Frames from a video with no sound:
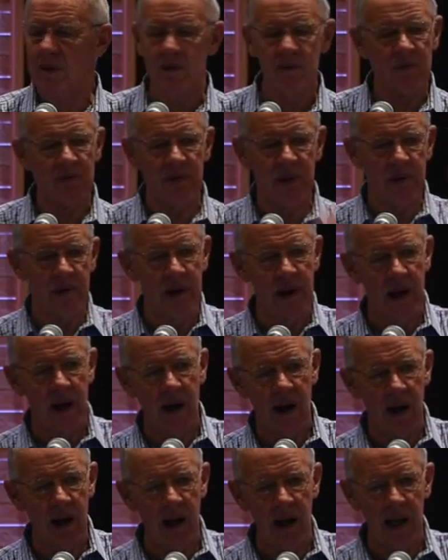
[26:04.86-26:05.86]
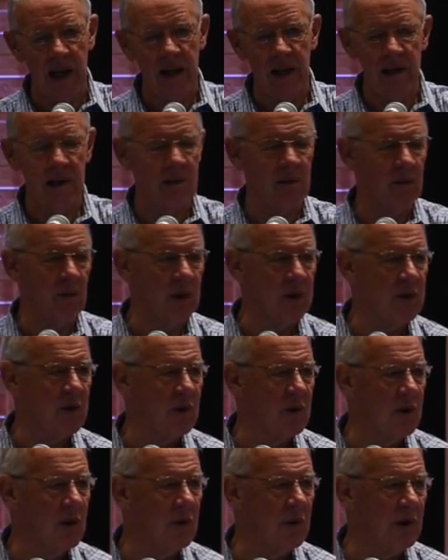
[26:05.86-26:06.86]
is very high in what
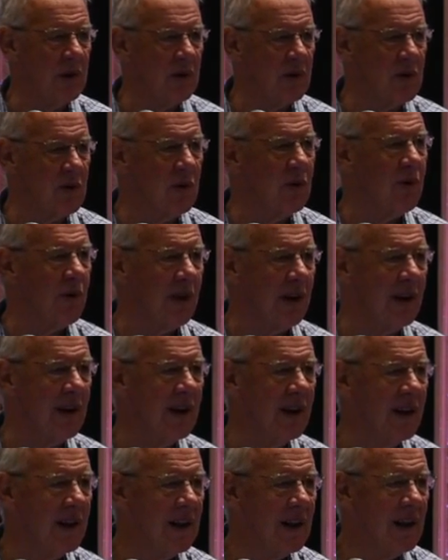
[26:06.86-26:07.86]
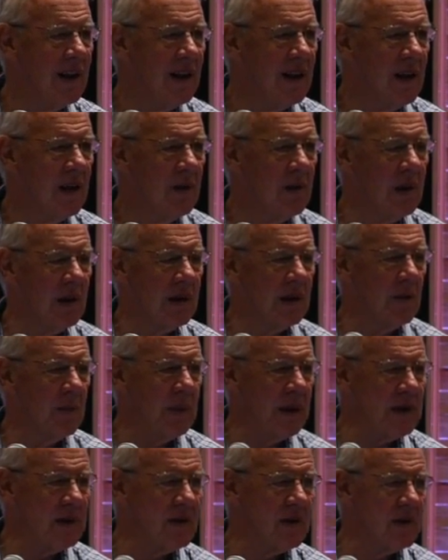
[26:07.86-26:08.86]
you do with children. Well, the
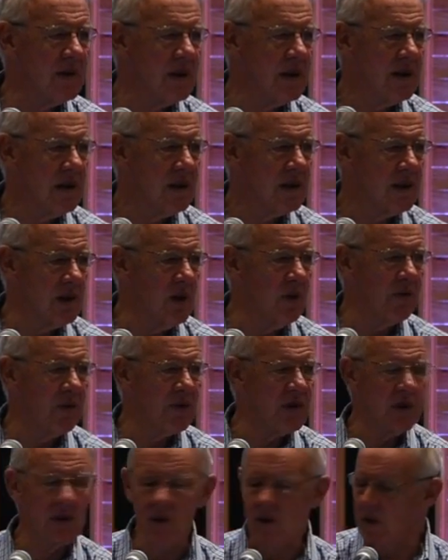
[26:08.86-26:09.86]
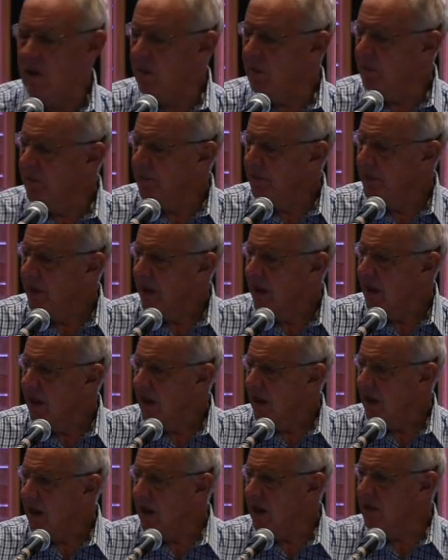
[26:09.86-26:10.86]
best self esteem
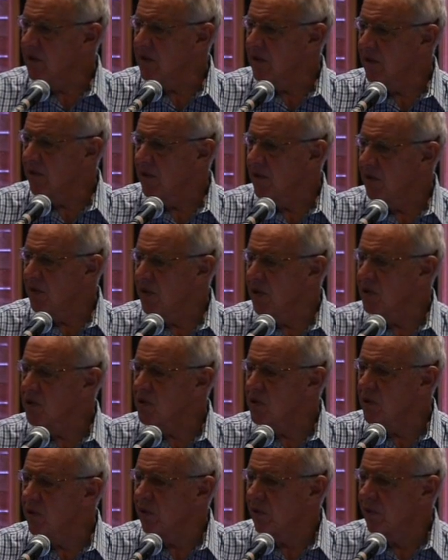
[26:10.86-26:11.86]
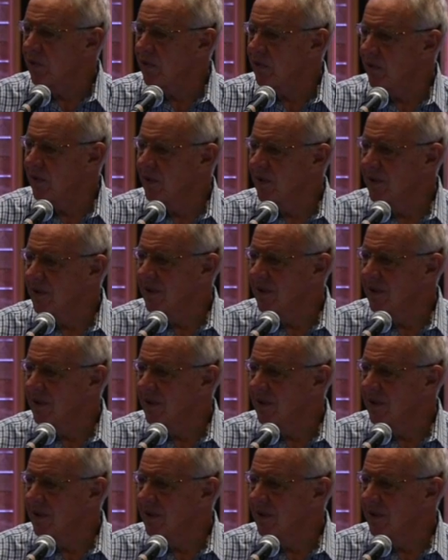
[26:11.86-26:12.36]
is the truth.